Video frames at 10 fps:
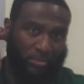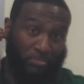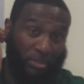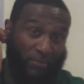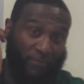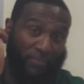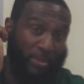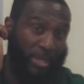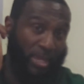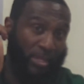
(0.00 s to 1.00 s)
But if a
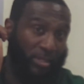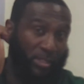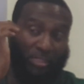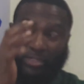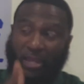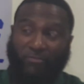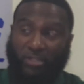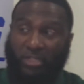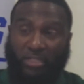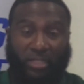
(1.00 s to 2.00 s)
man doesn't have
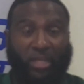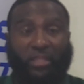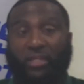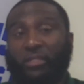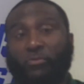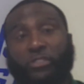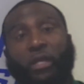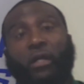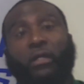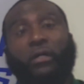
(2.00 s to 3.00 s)
his shit together and he was
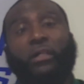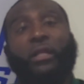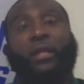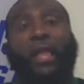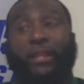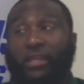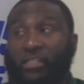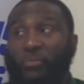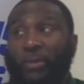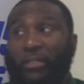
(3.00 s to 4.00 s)
younger and he
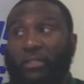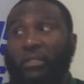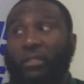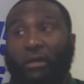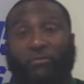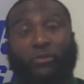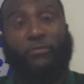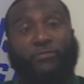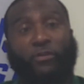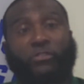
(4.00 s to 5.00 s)
expected love on the
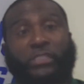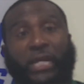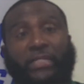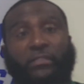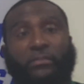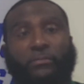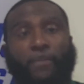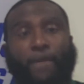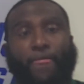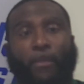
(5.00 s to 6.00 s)
first night,
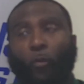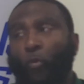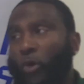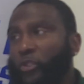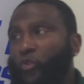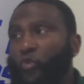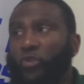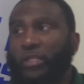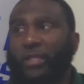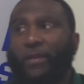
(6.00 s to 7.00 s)
what do you
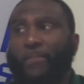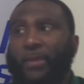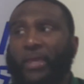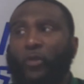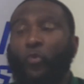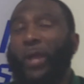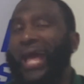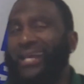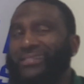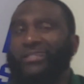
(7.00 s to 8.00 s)
think a man who
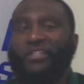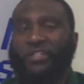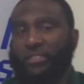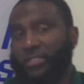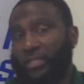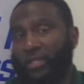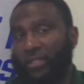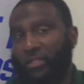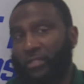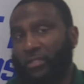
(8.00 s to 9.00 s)
has his shit
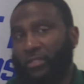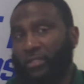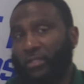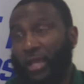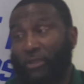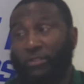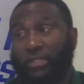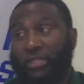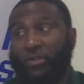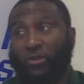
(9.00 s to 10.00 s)
together, how you
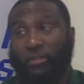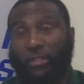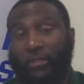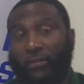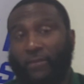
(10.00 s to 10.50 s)
think he gonna think?